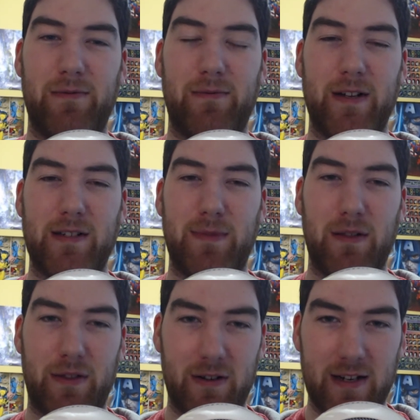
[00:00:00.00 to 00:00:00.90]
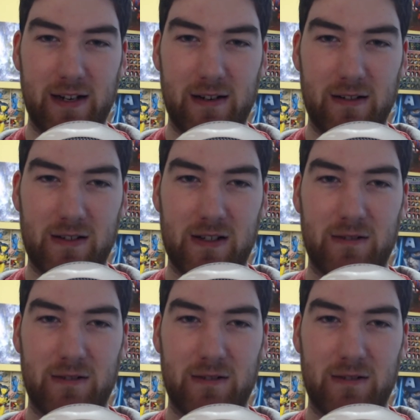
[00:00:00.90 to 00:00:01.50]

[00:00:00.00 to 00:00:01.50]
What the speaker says: it's been 30 years